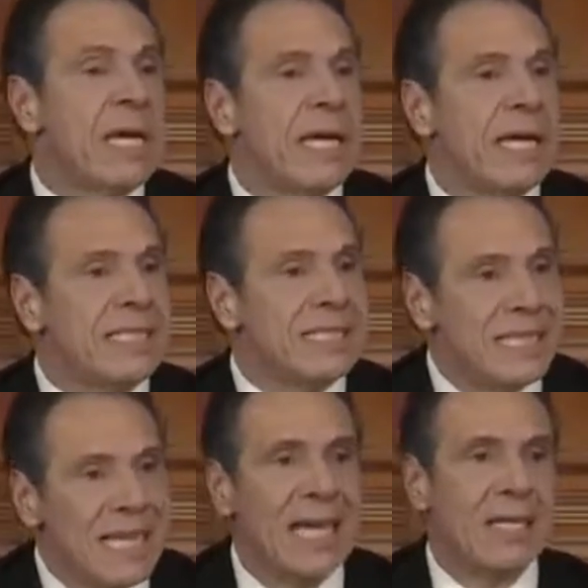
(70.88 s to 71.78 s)
It's
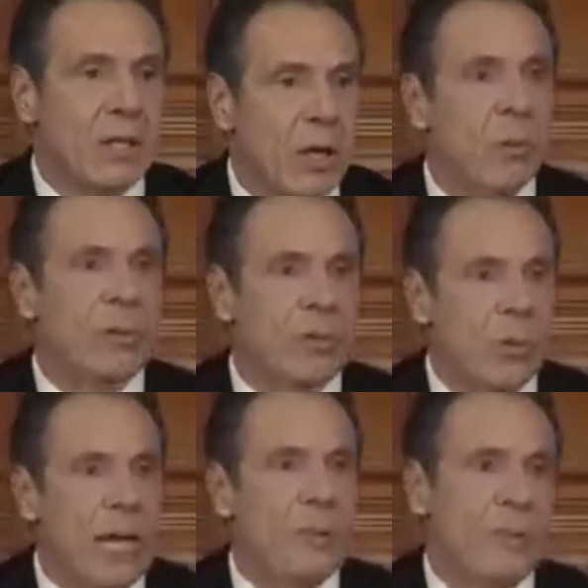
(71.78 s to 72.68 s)
not going to
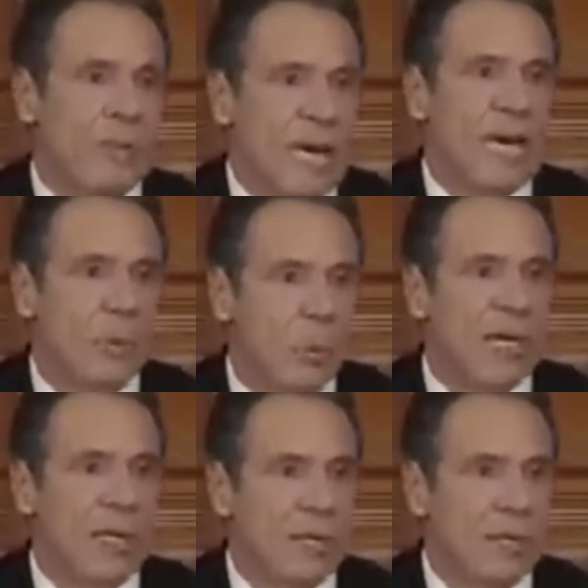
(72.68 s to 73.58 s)
happen that way.